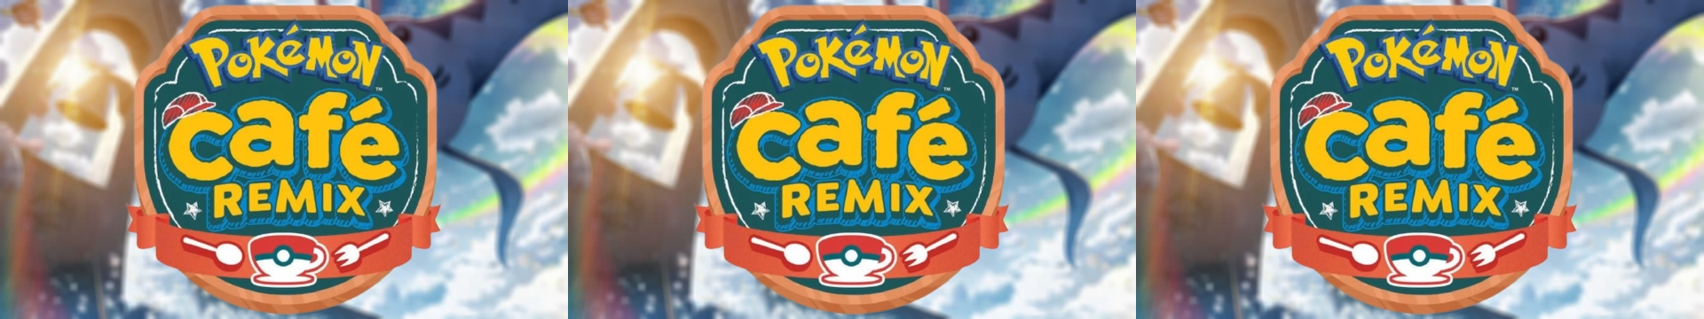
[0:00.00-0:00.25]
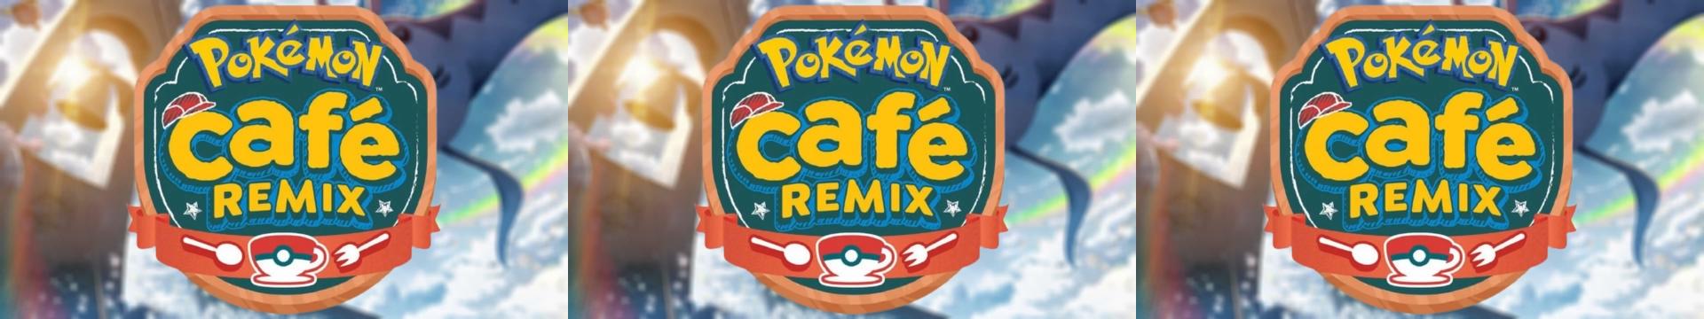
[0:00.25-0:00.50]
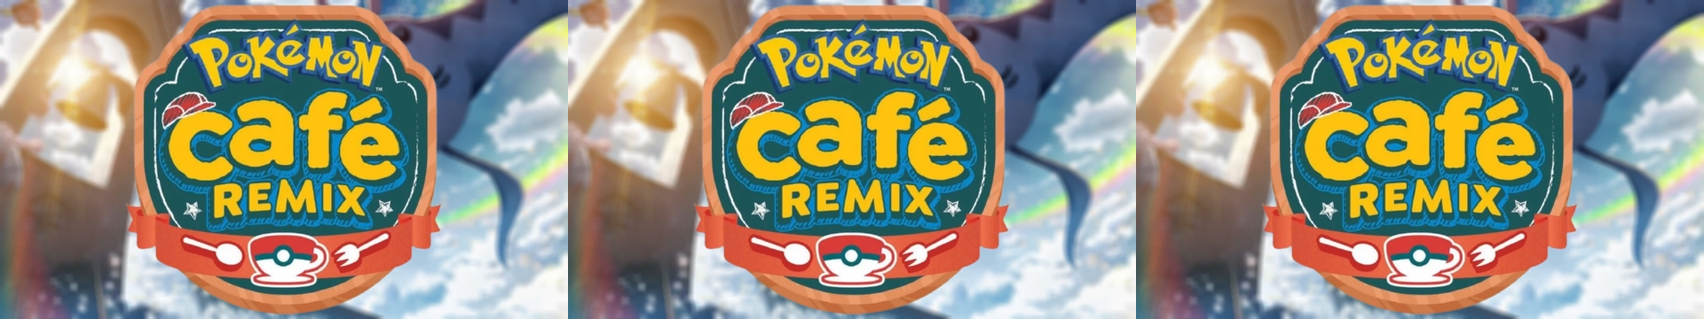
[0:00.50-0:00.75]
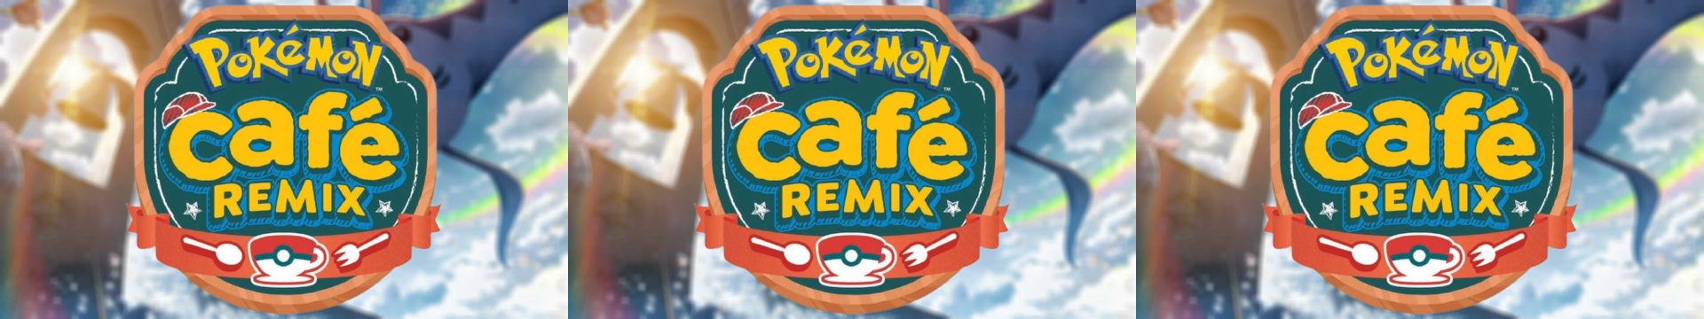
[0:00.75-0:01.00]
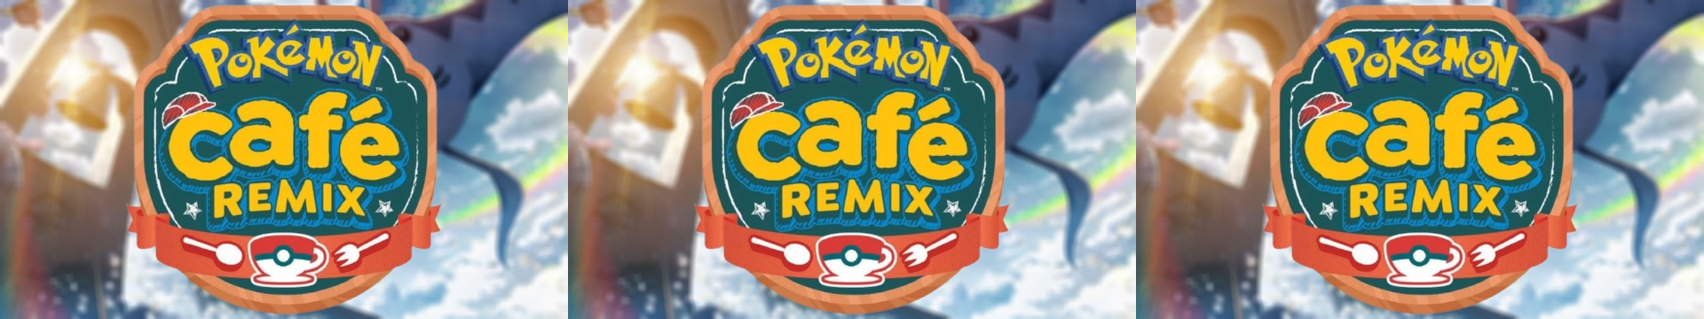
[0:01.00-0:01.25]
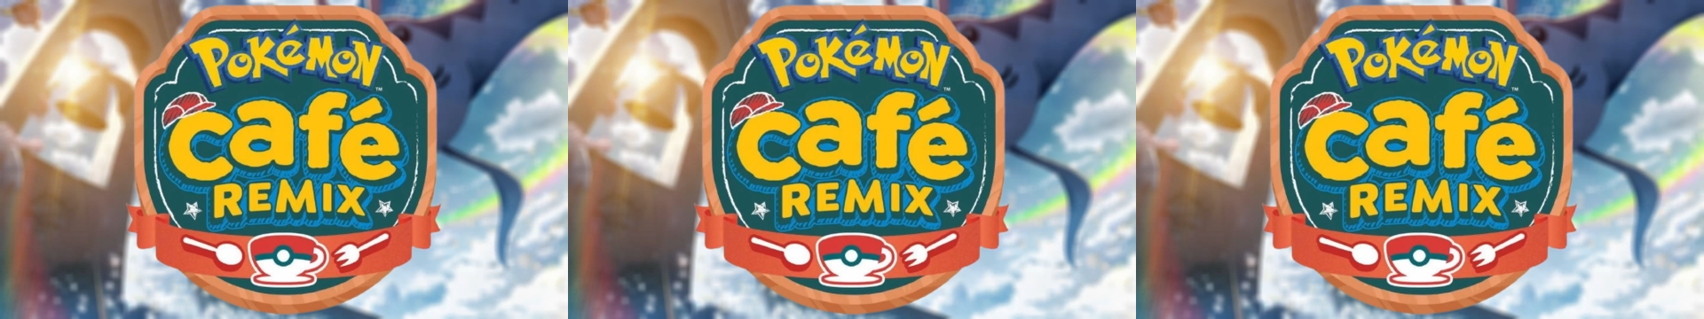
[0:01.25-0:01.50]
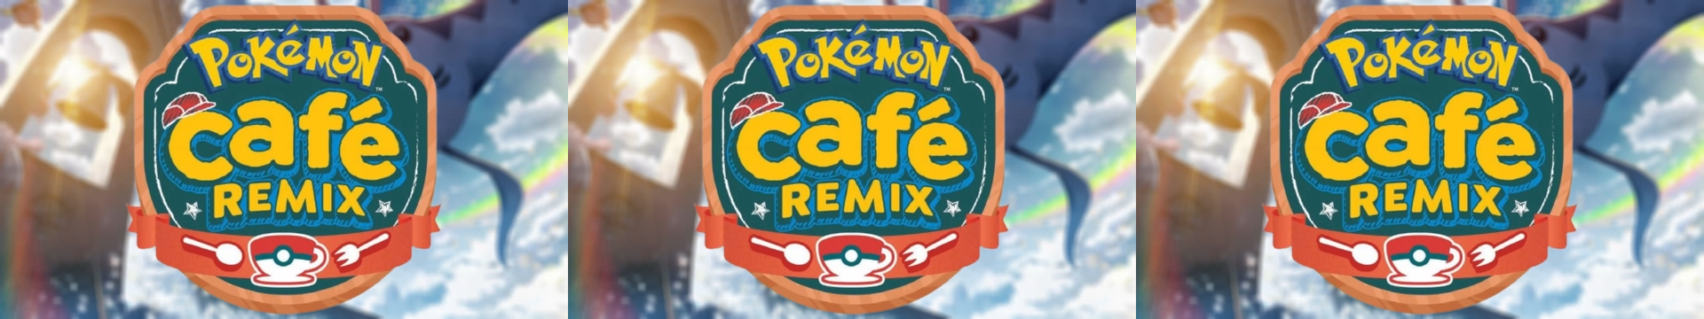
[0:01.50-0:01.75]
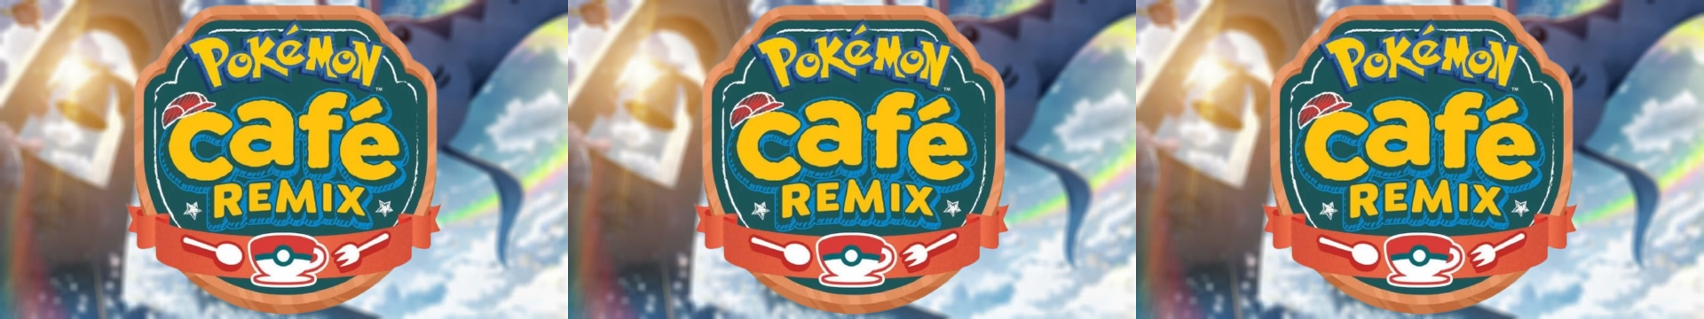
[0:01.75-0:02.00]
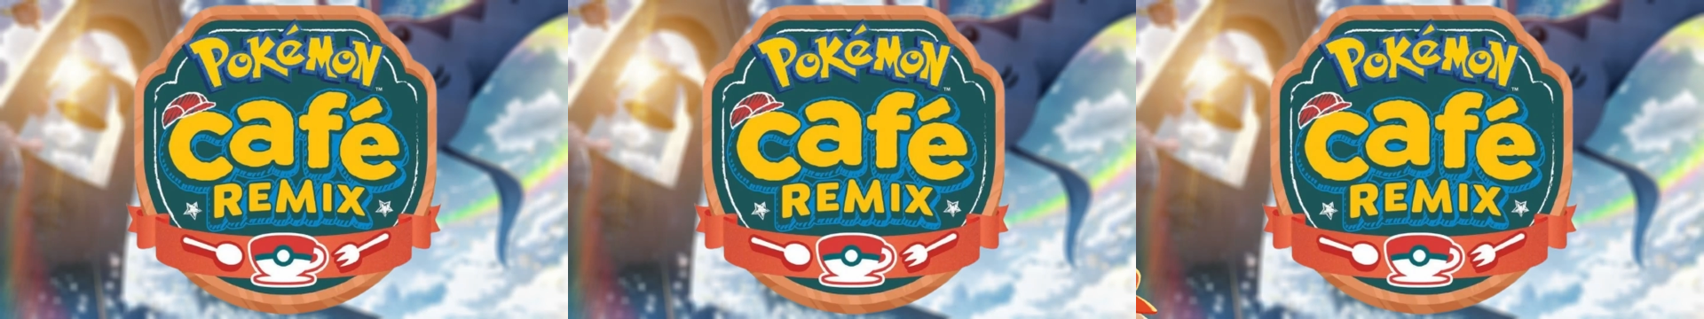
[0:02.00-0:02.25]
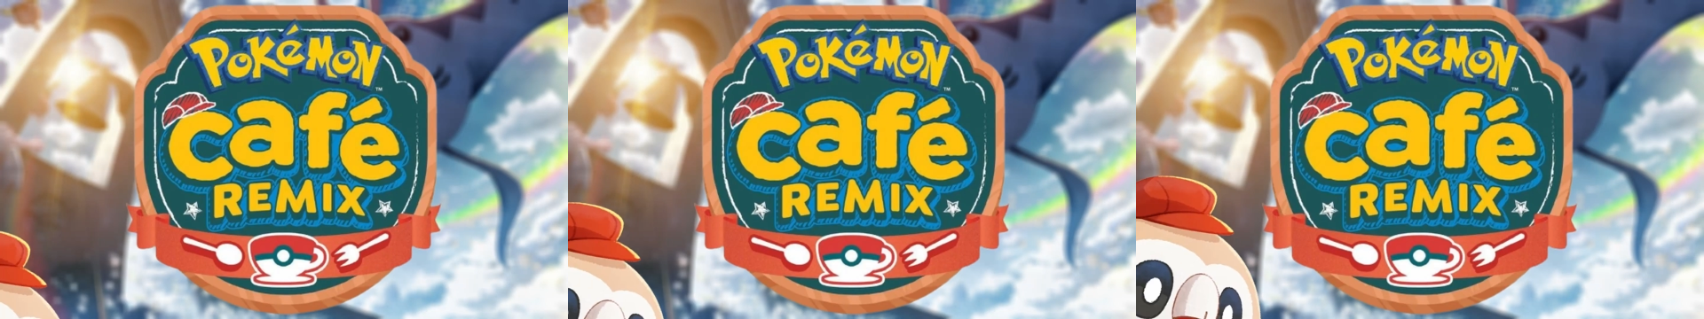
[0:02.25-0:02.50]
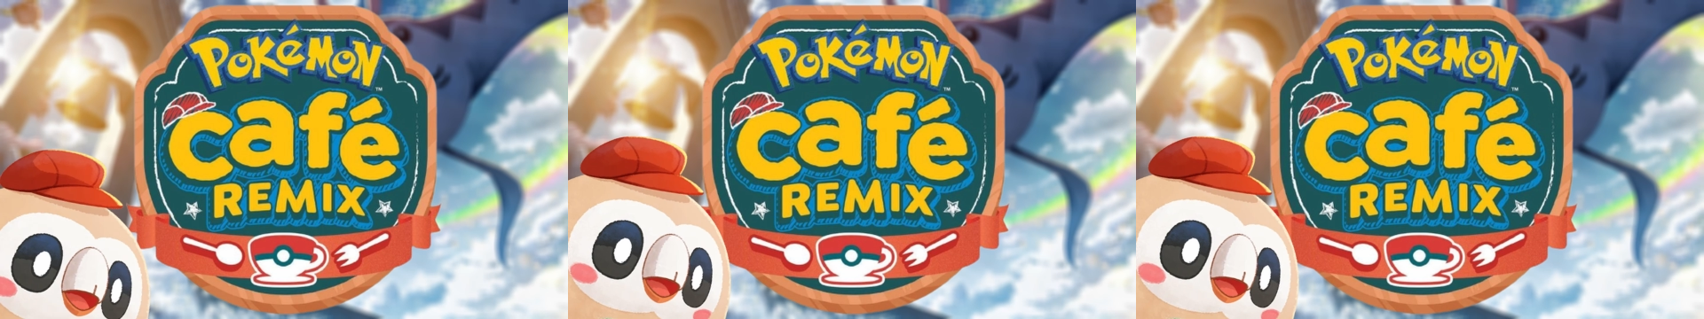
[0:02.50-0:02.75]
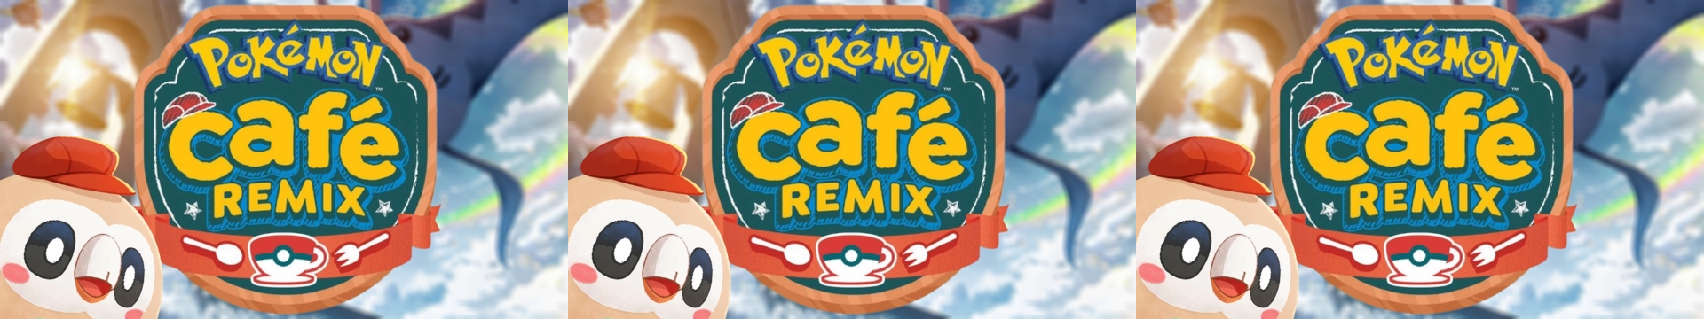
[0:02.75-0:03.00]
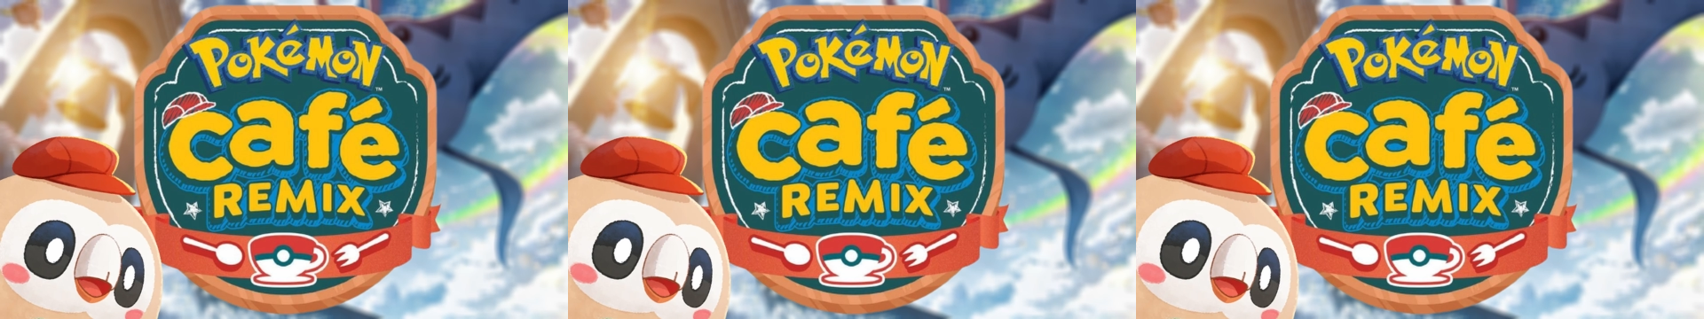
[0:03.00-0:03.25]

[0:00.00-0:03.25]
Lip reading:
(no speaker visible)